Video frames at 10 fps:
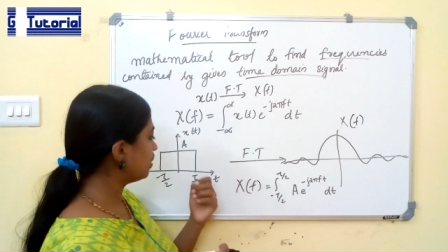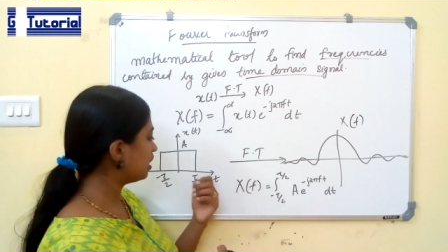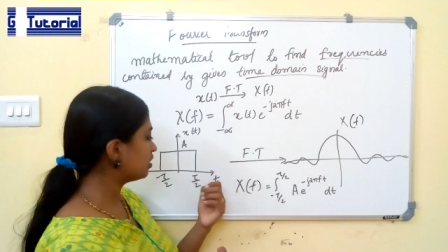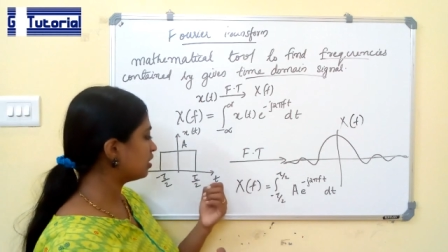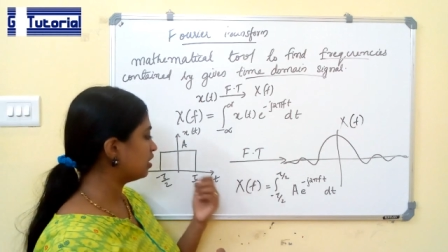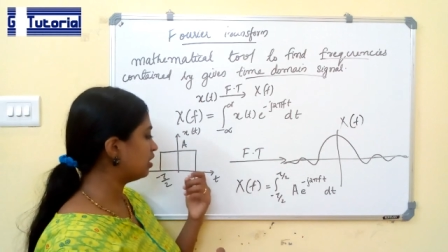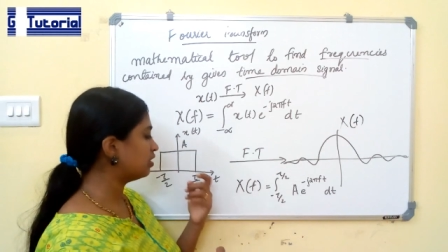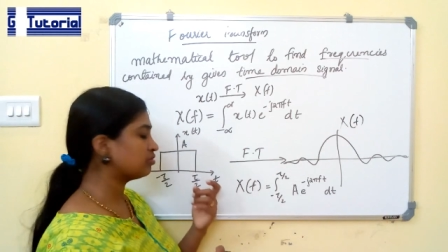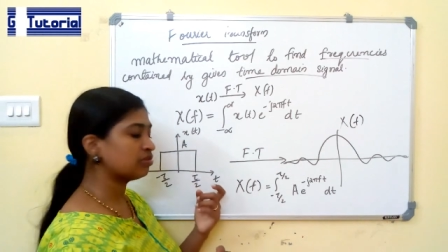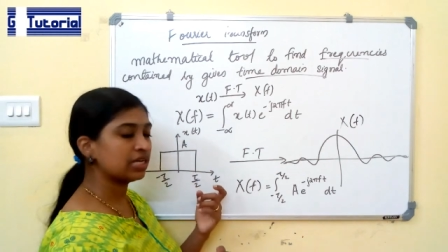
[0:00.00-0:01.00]
we are
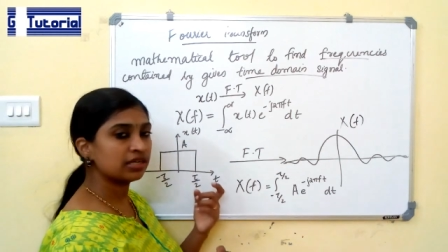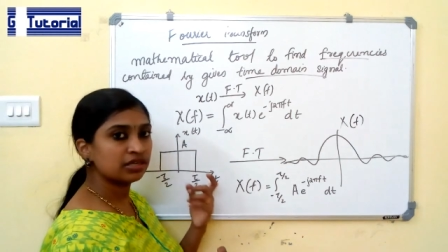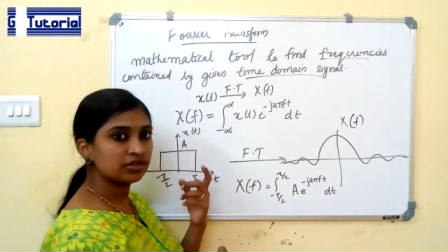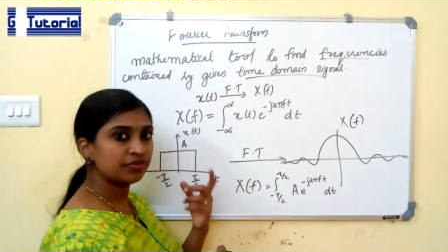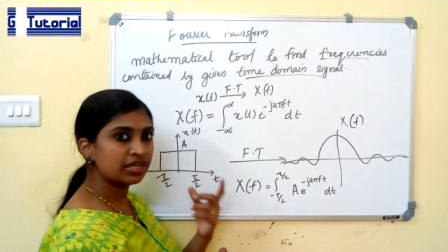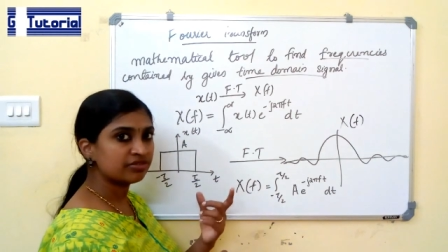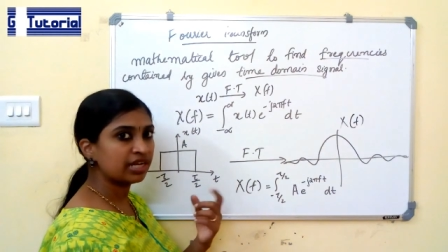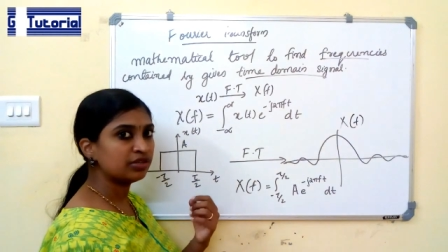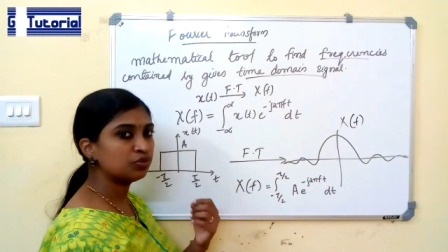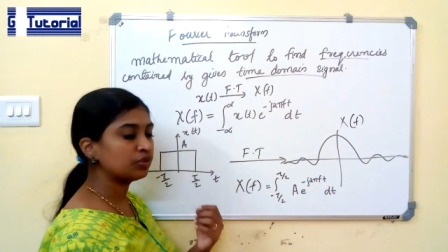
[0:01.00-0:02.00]

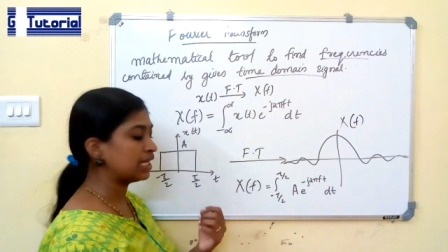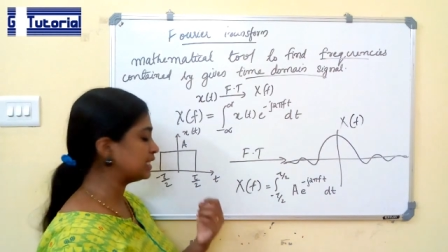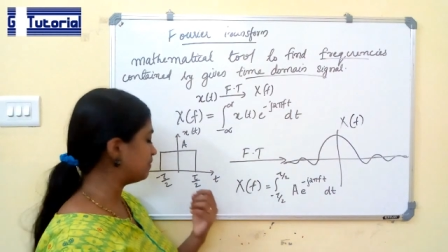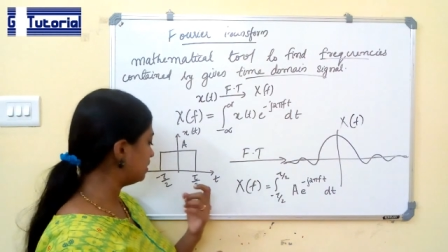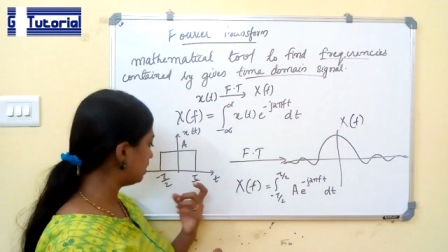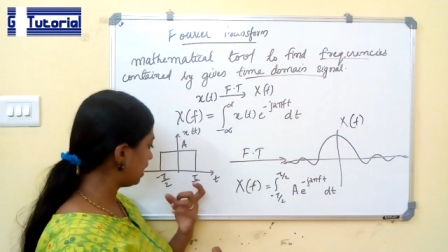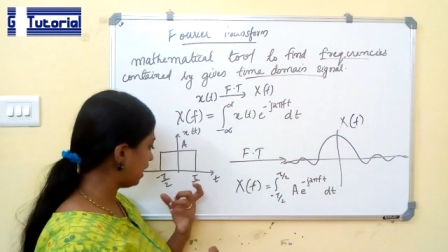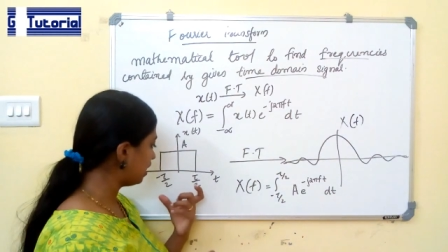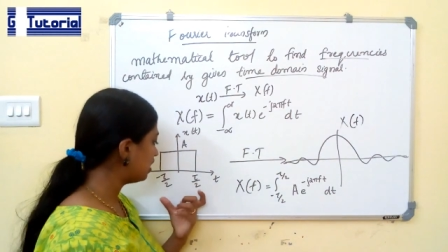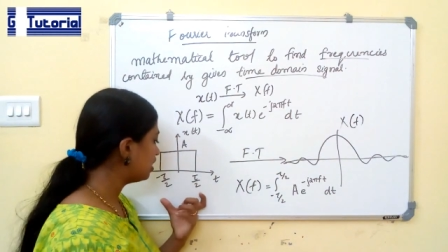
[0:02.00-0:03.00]
trying to transmit
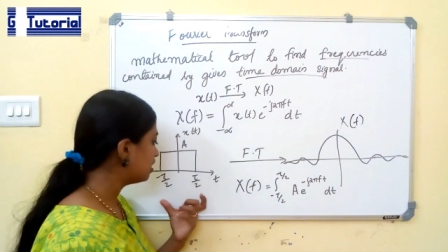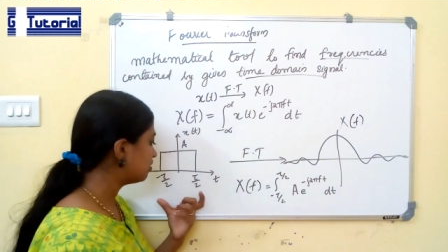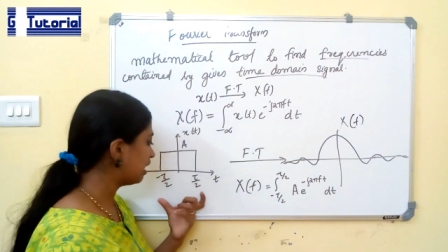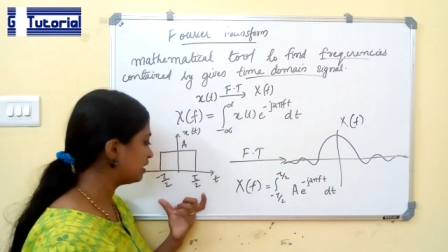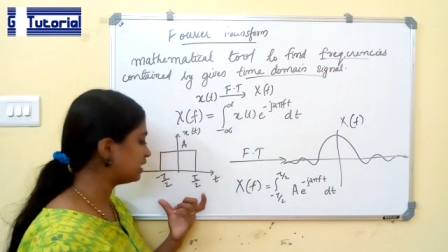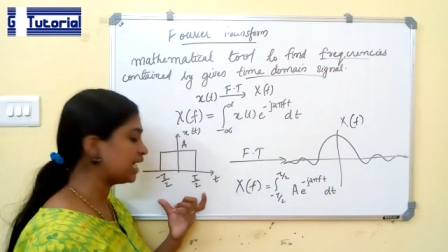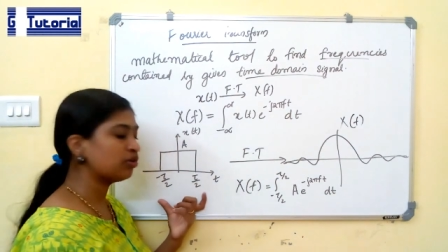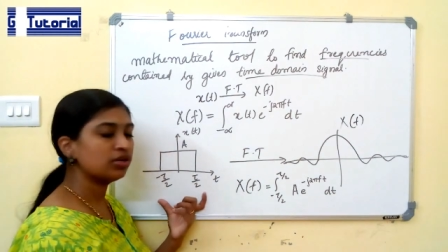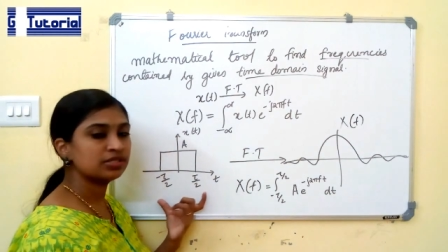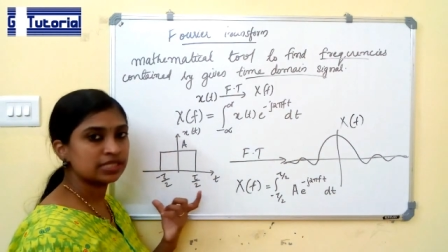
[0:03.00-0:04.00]
a
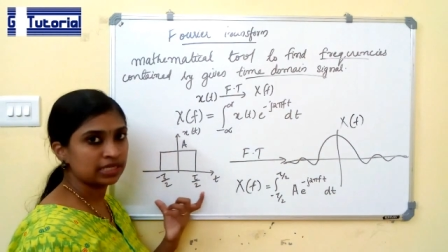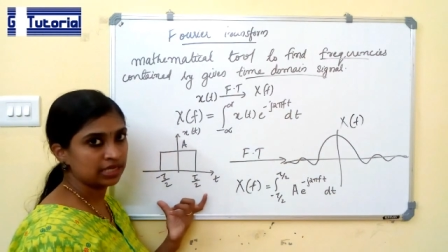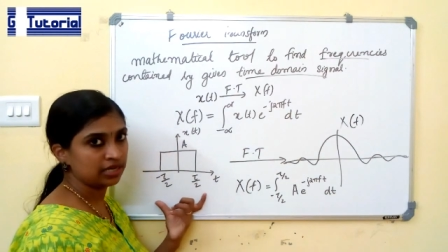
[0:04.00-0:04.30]
rectangular signal.